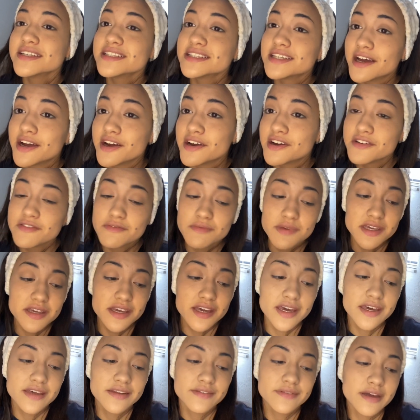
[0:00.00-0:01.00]
tired of me
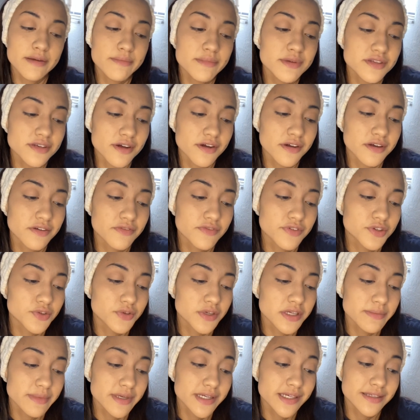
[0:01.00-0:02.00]
yet? I've been talking for
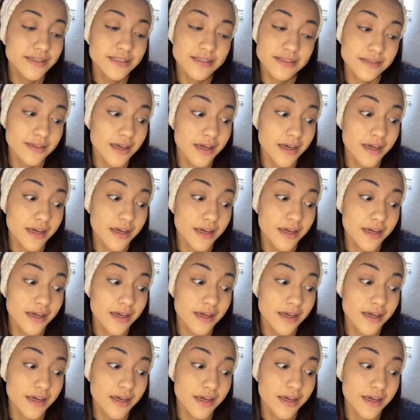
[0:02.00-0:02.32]
20 minutes. I